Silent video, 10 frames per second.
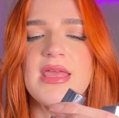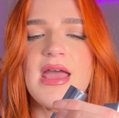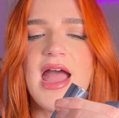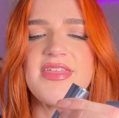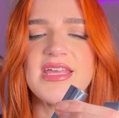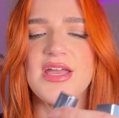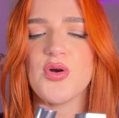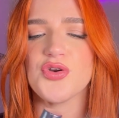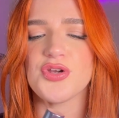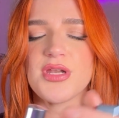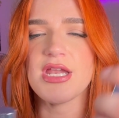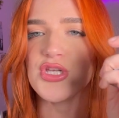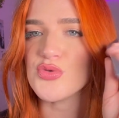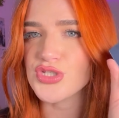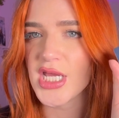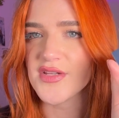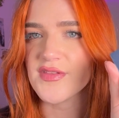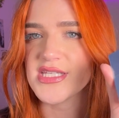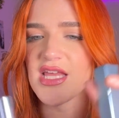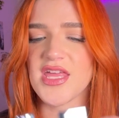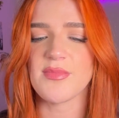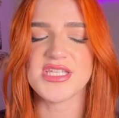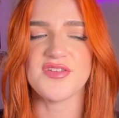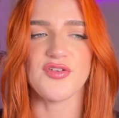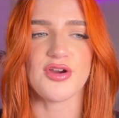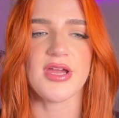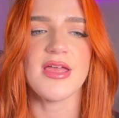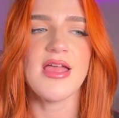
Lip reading: I think I ordered a new shade of this. I think my Sephora